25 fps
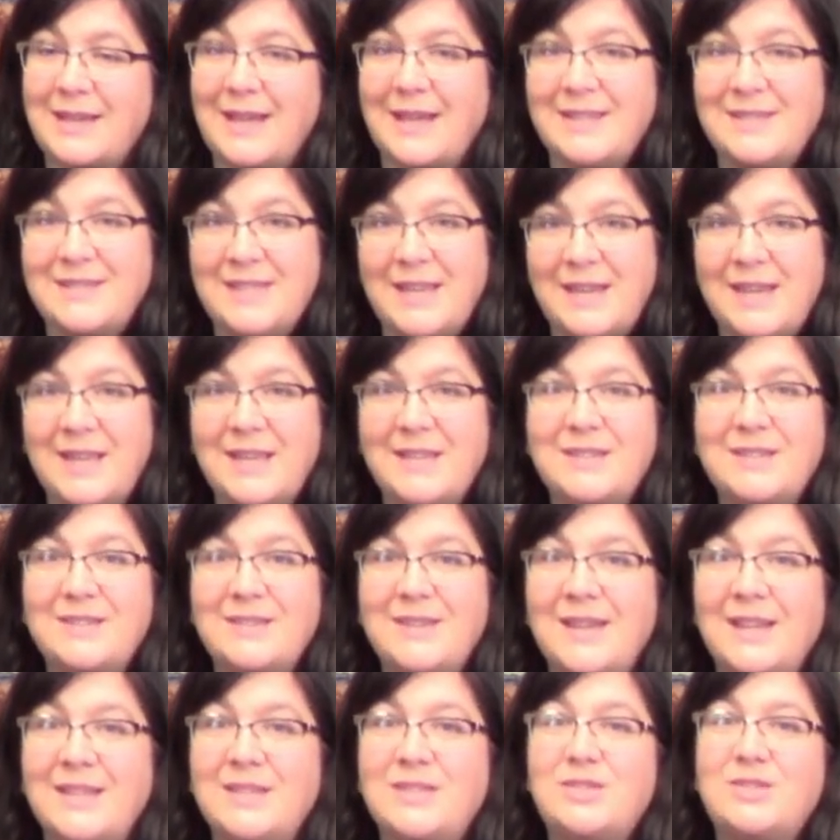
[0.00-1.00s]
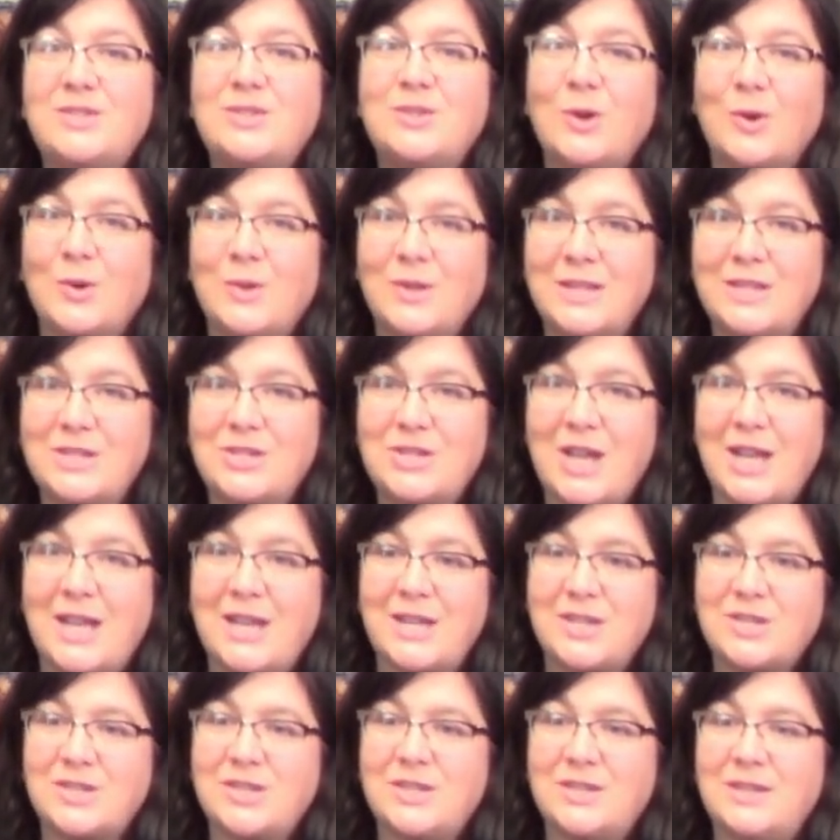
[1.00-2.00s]
I said, it's totally
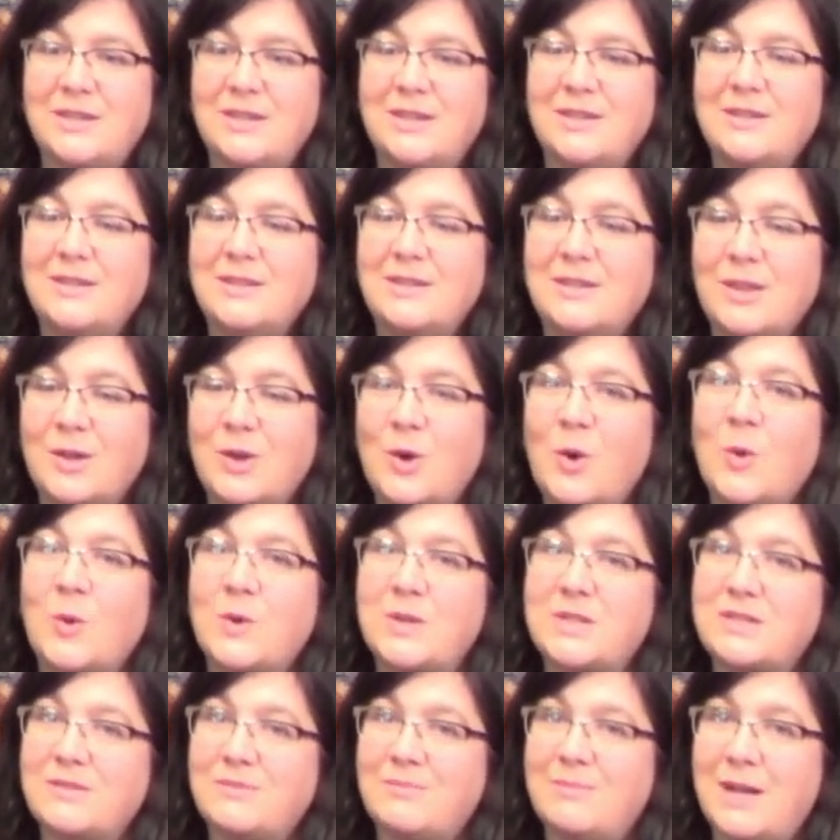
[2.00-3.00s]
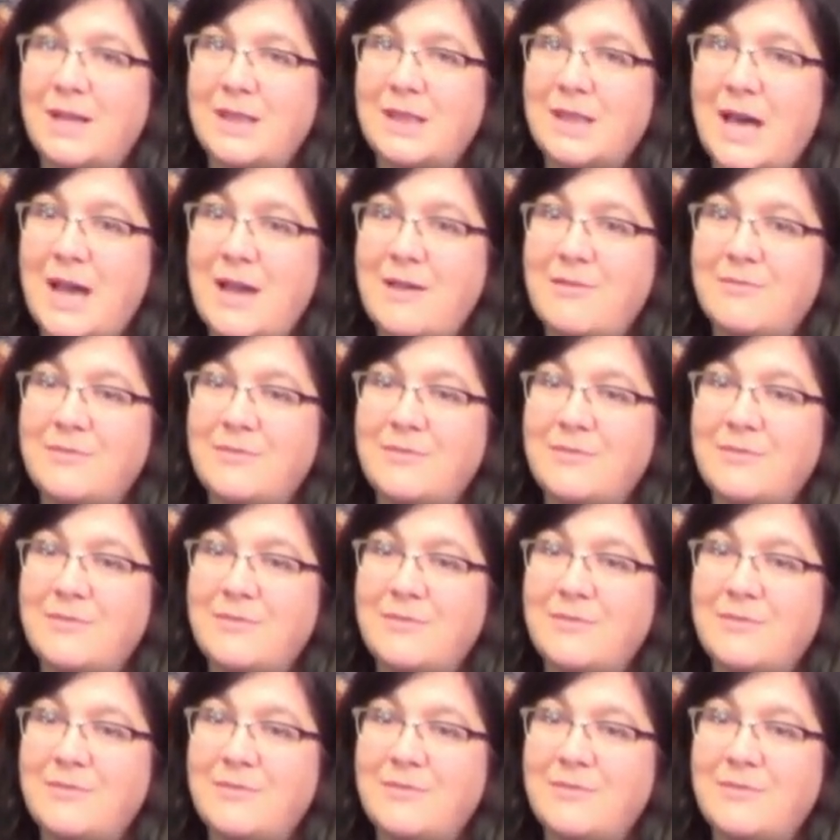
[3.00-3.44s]
changed the course of my life.